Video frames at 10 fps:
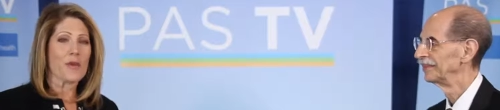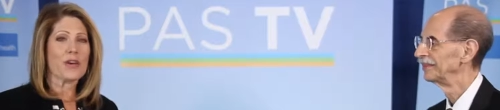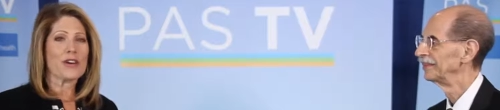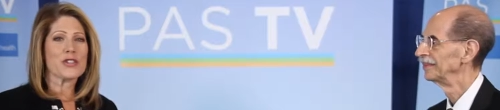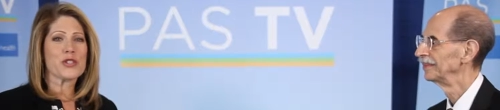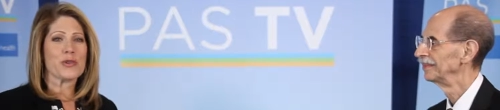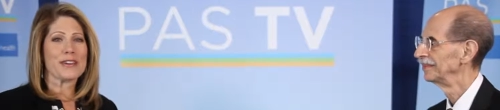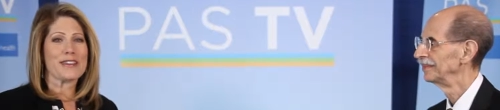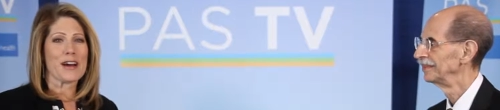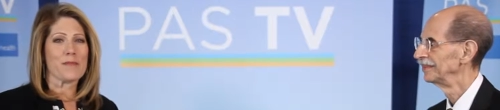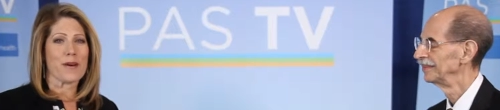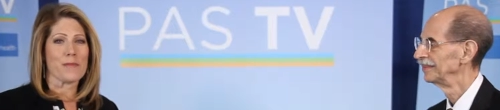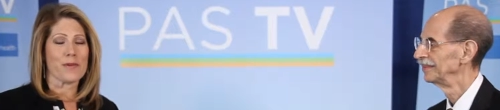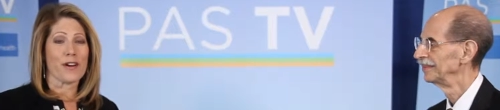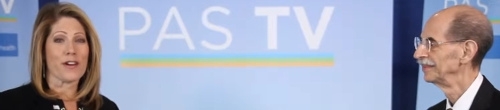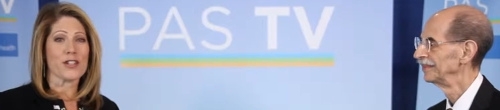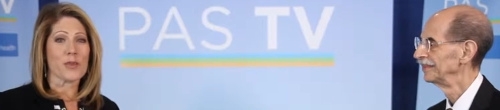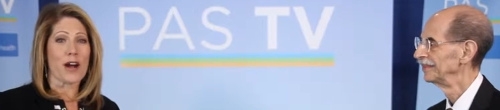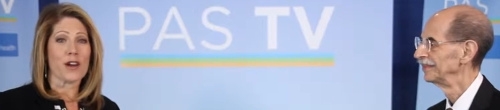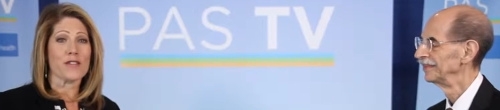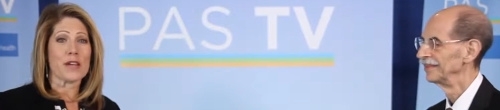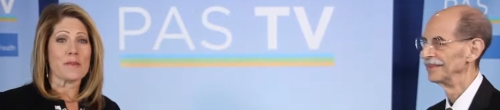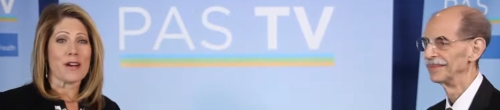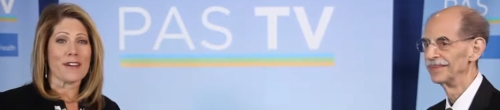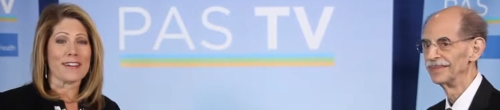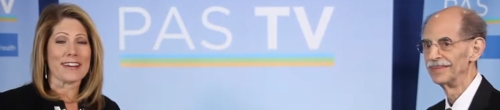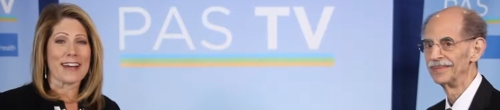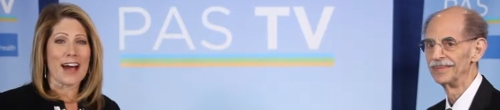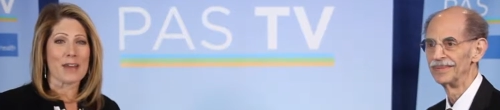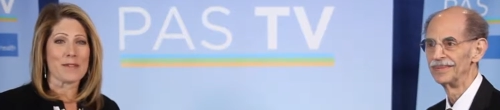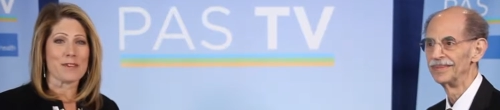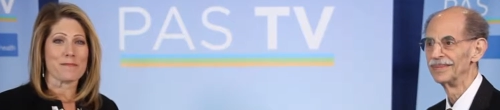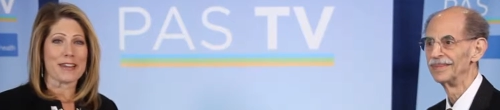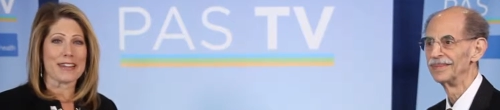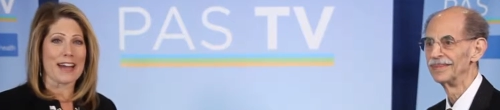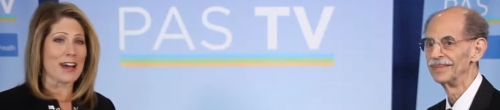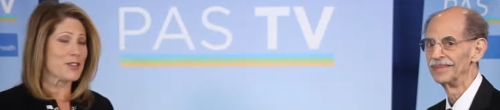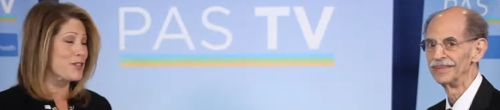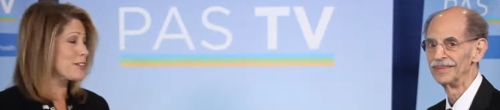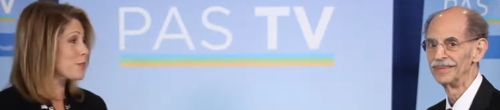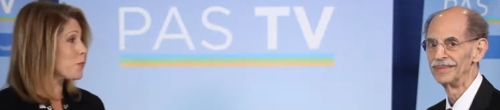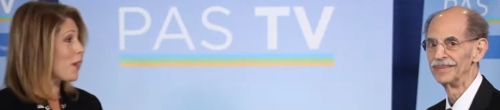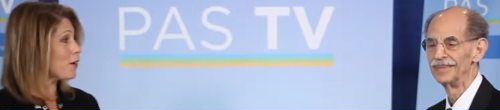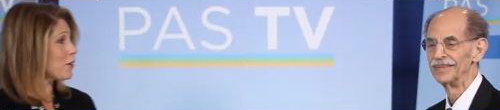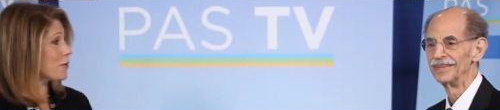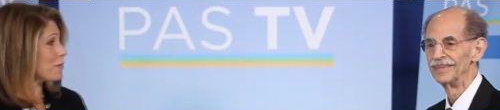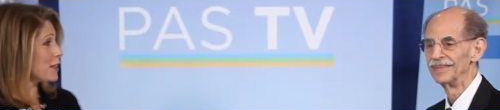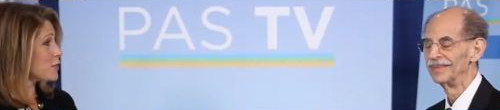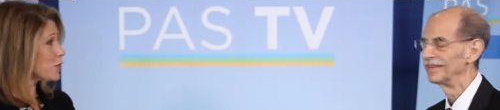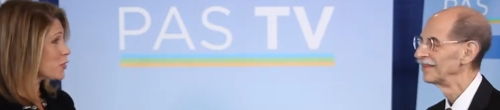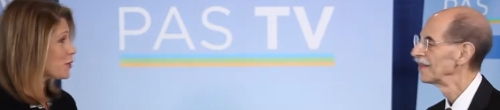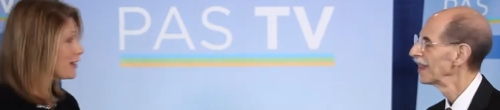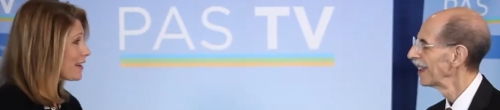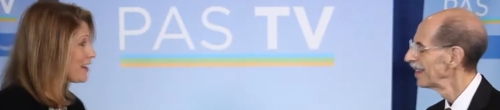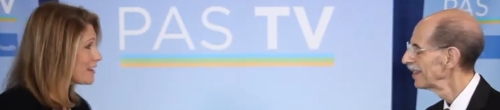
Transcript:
Speaker 1: We are joined now by Benard Dreyer of the American Academy of Pediatrics. Welcome. Thanks for joining